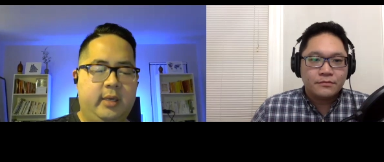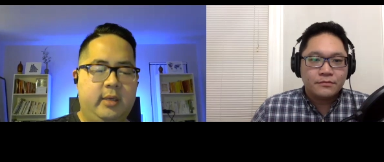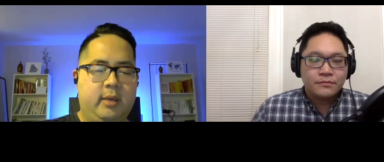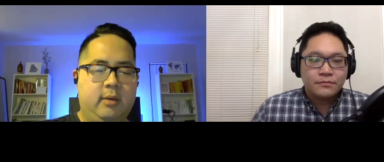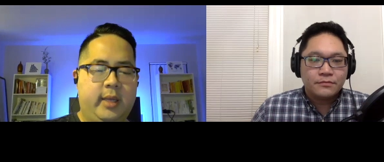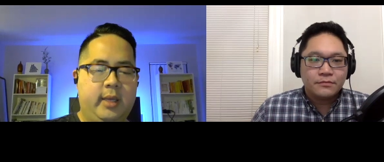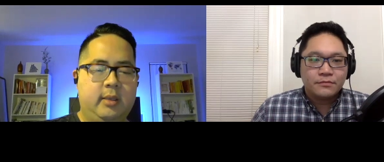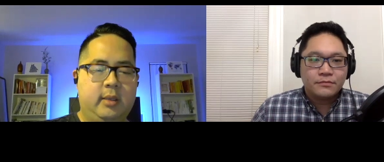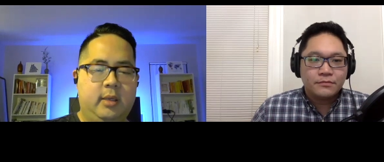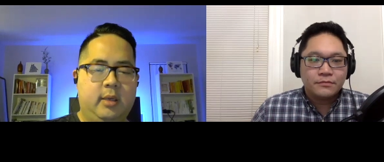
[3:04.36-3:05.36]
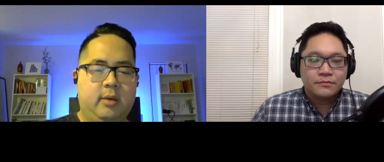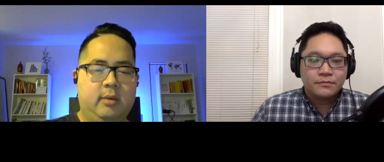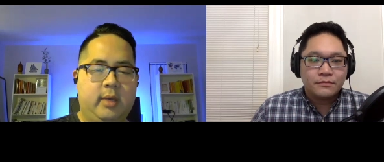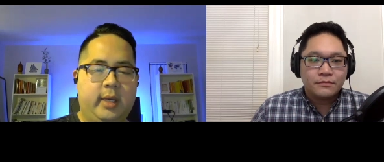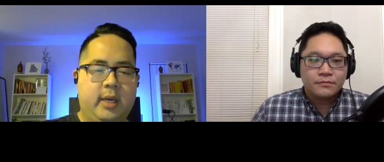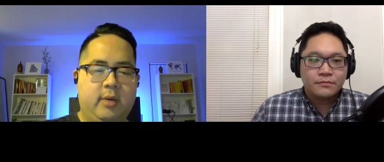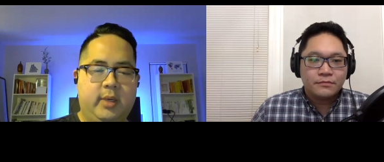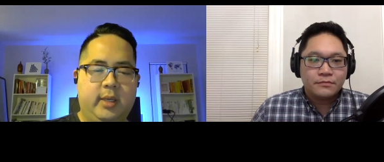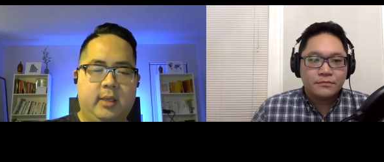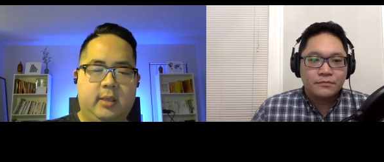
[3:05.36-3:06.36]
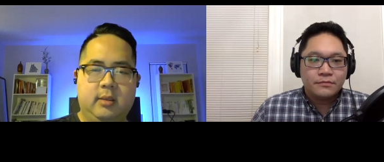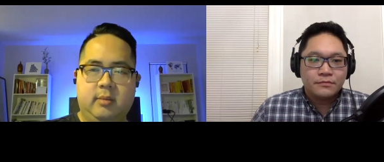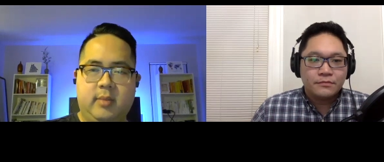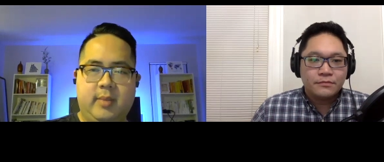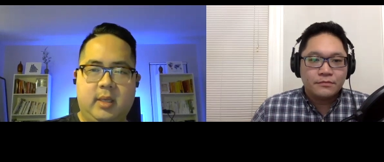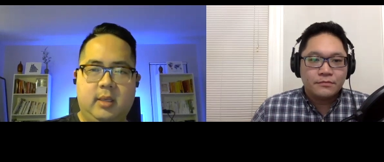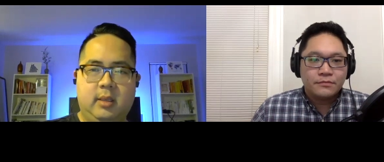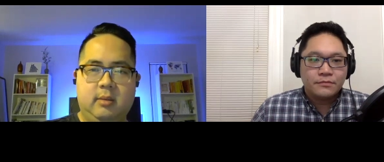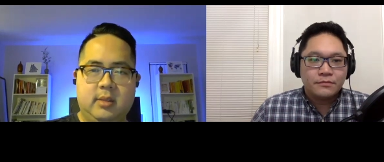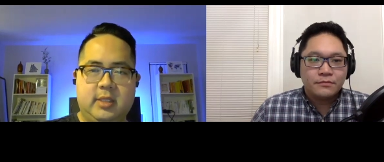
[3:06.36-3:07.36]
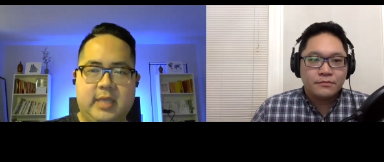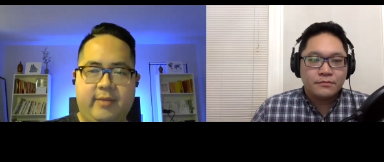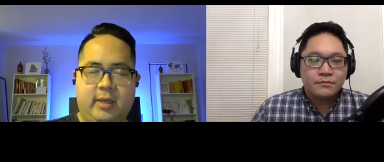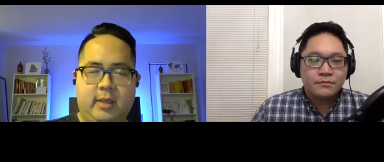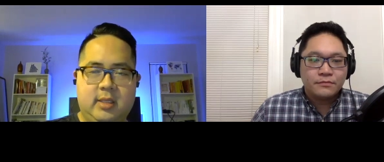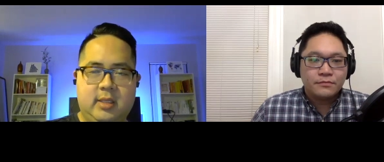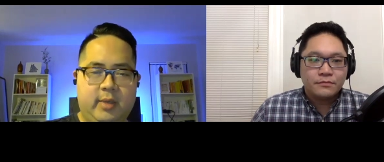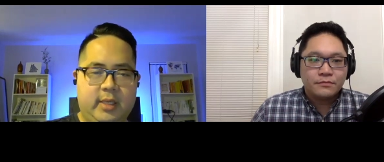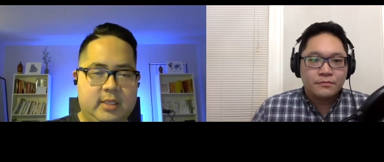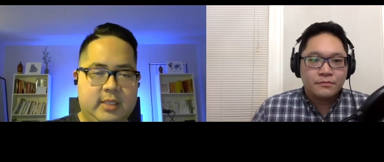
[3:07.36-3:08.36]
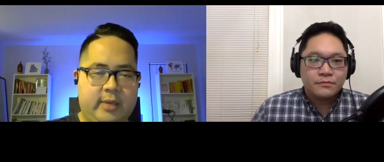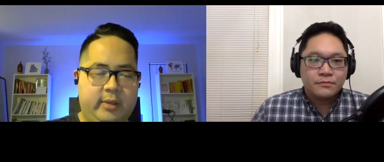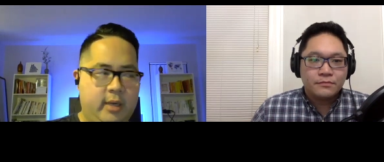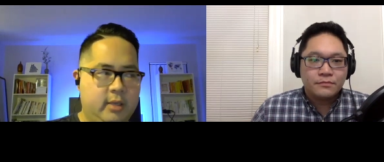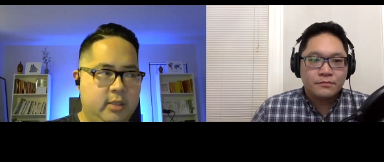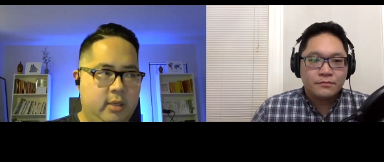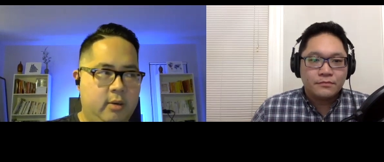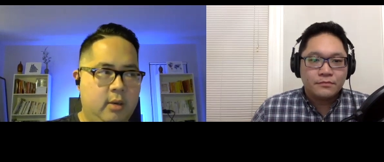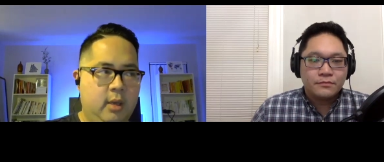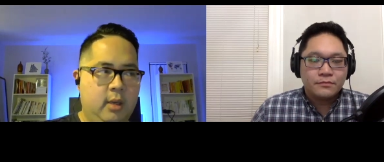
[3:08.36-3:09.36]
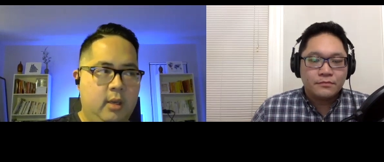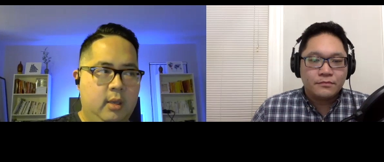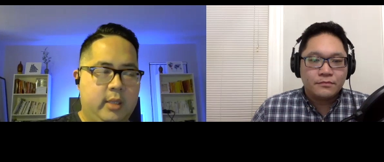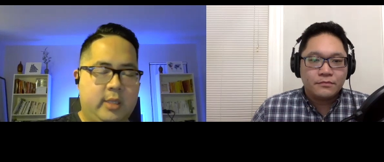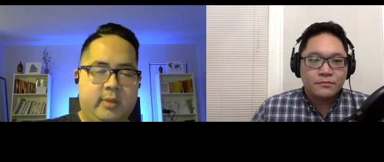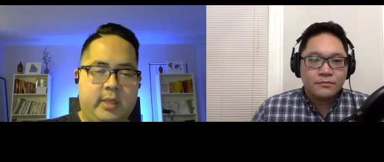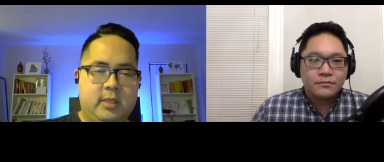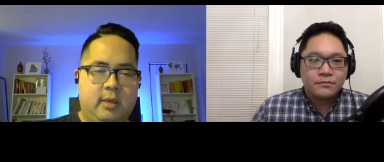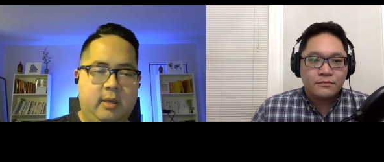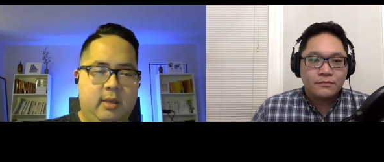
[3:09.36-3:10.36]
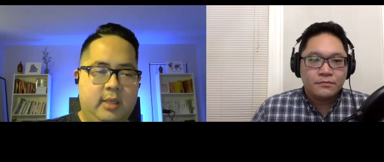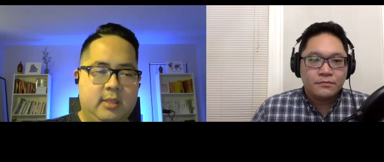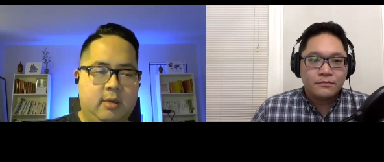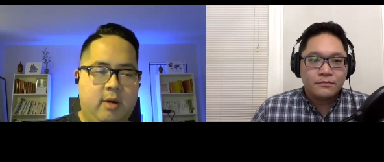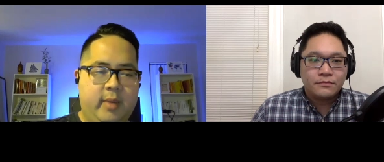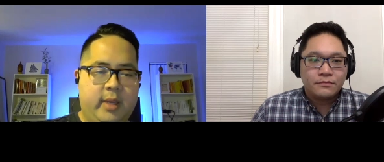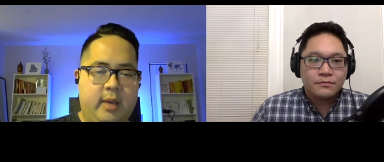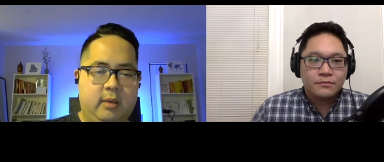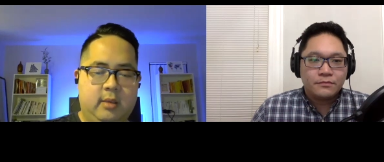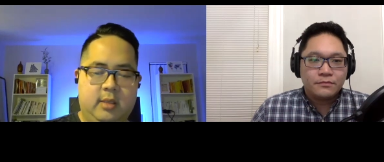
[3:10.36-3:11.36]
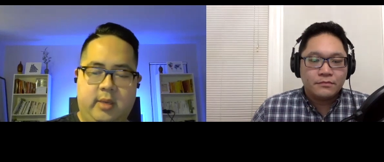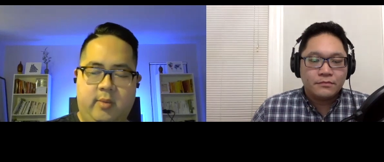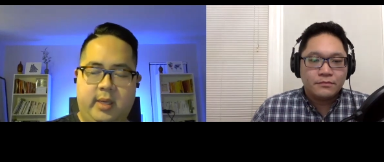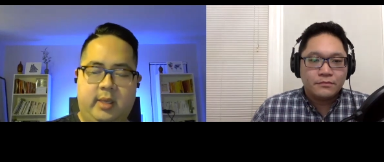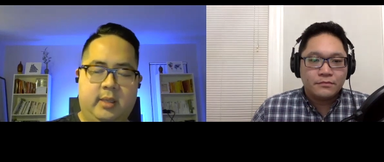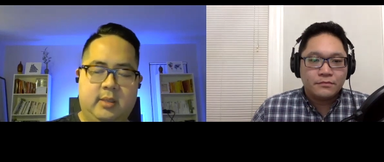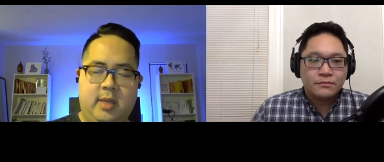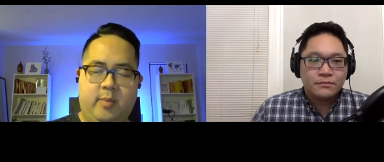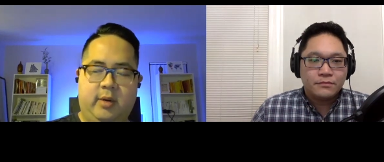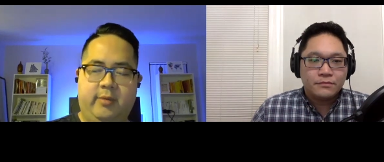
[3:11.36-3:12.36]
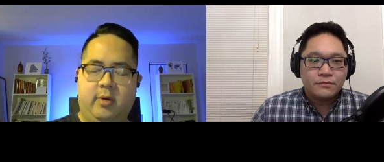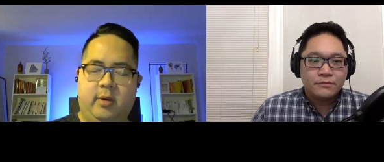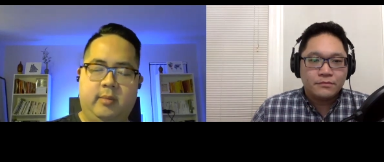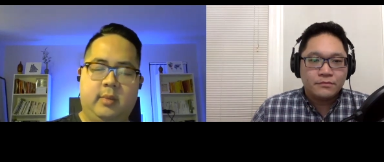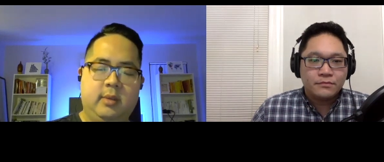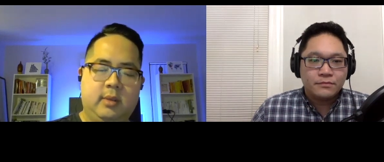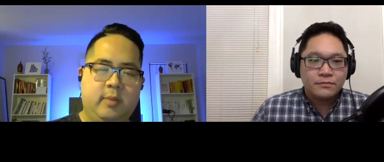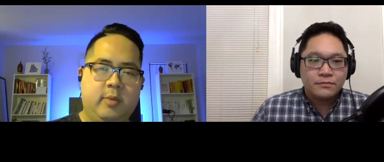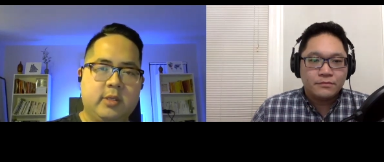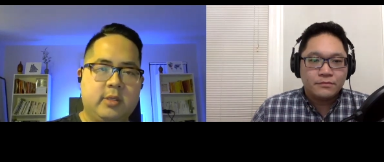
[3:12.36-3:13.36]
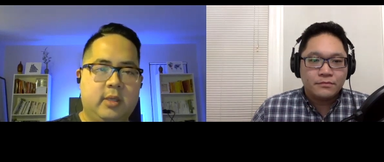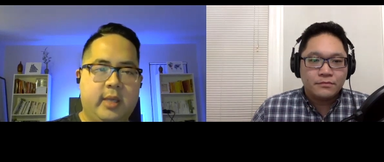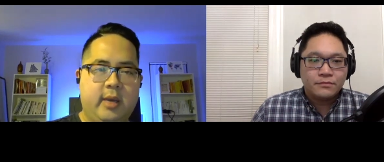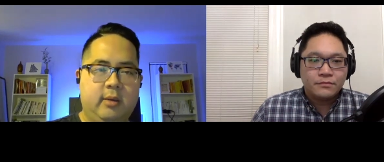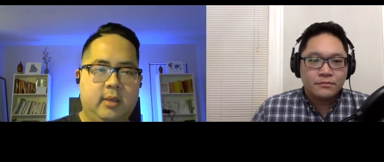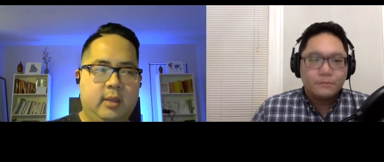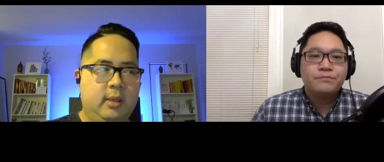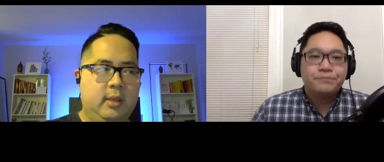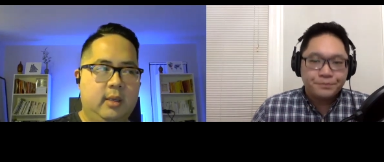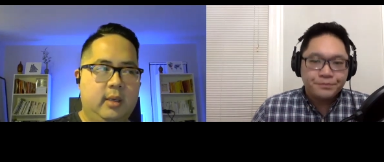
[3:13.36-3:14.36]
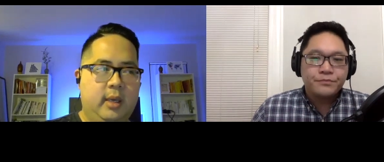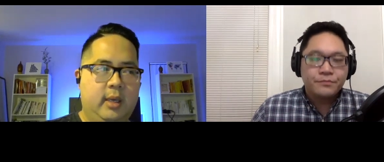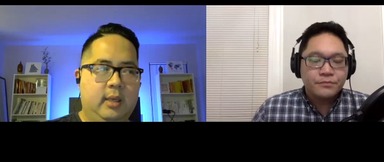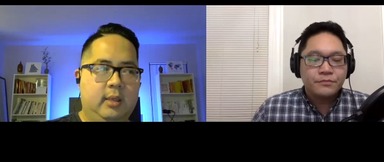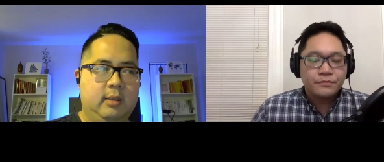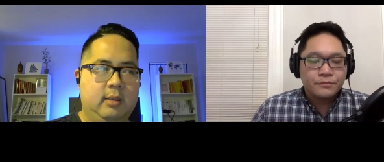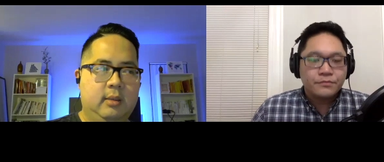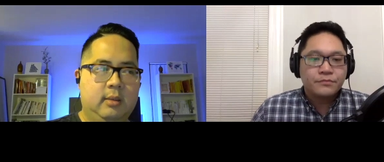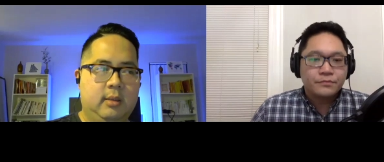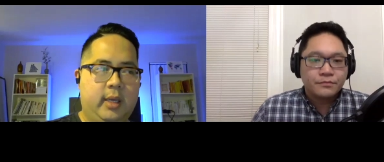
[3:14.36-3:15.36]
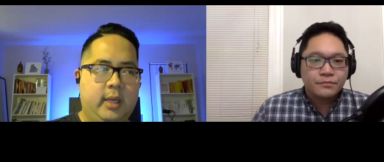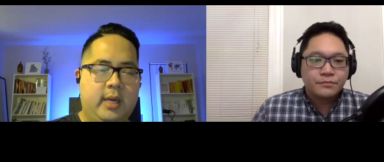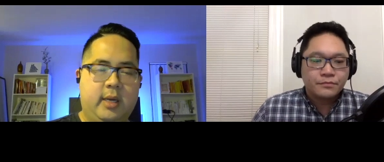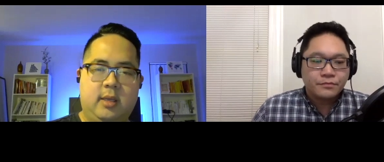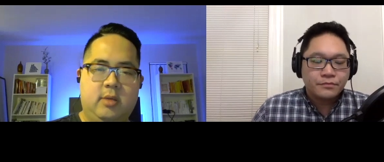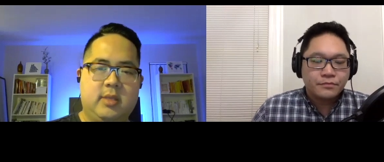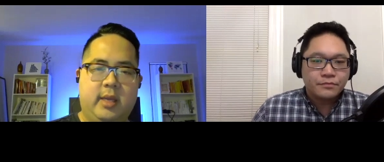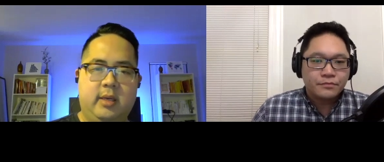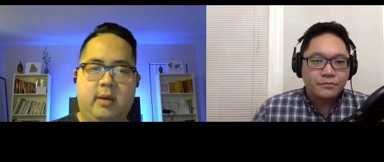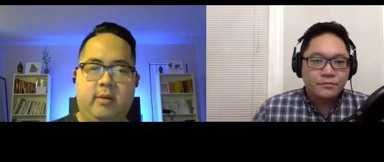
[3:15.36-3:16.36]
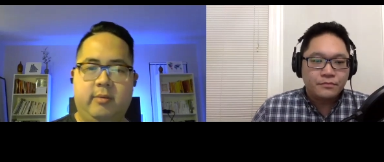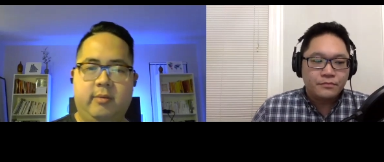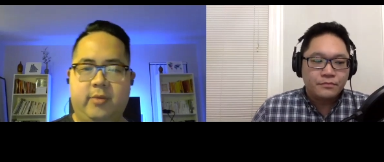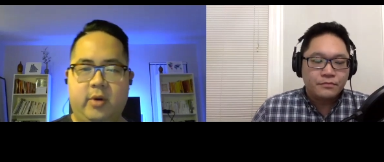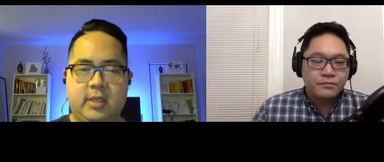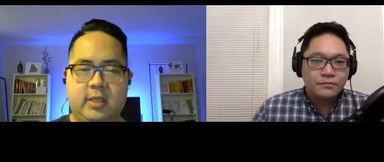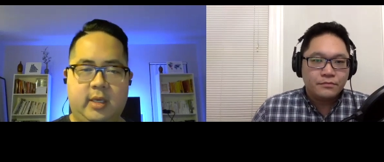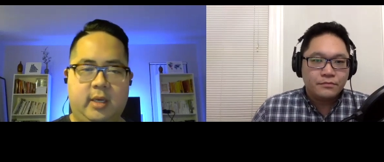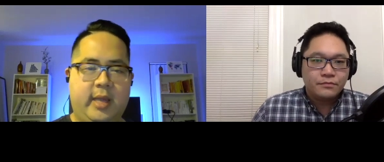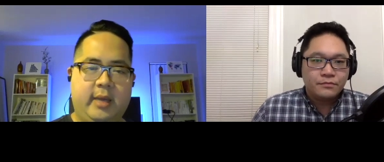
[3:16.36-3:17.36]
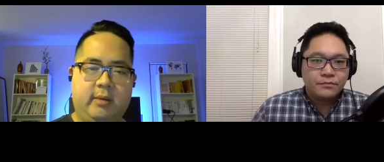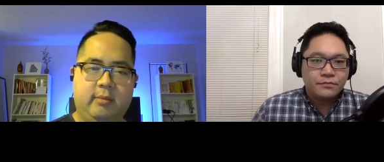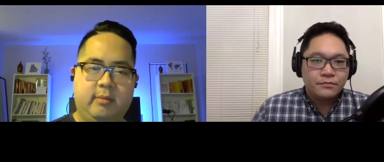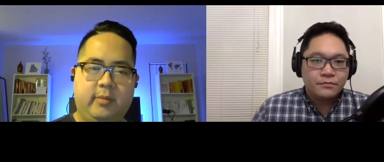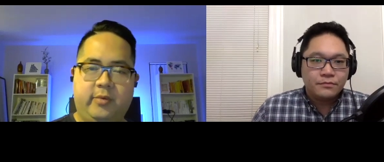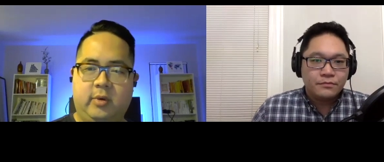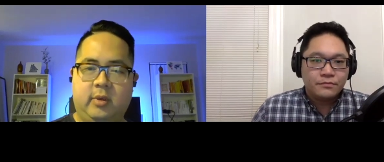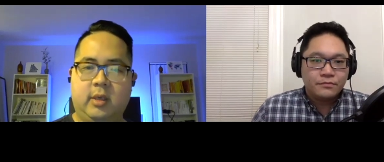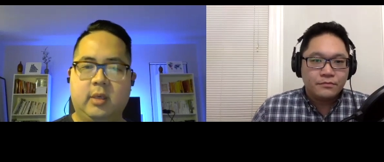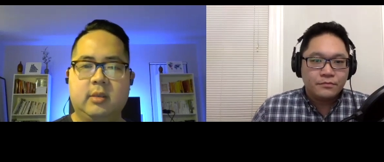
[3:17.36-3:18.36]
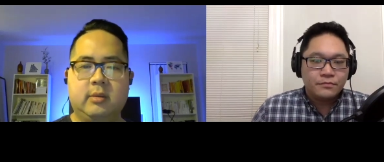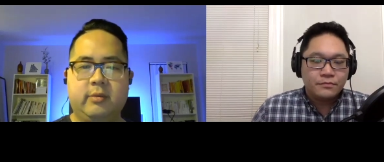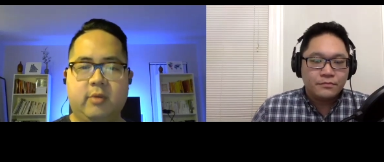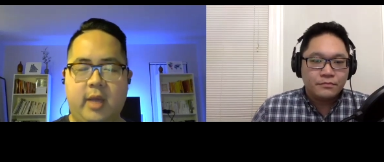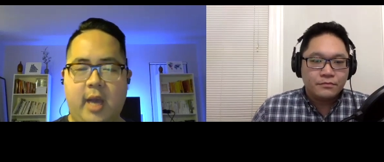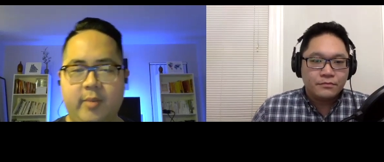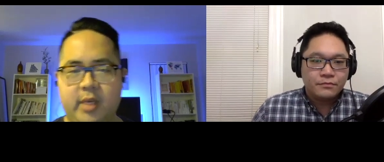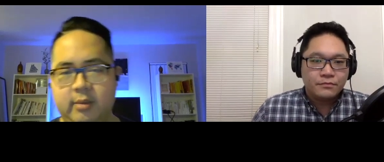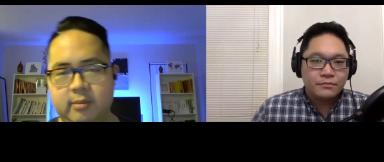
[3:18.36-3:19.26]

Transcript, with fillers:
Speaker 1: you know, like, you know, I kind of want to maybe dive in and see what else is out there. So that's when I started the Instagram account because I wanted it separate from the personal account, and I kind of use that, you know, focusing in on that for for the hobby.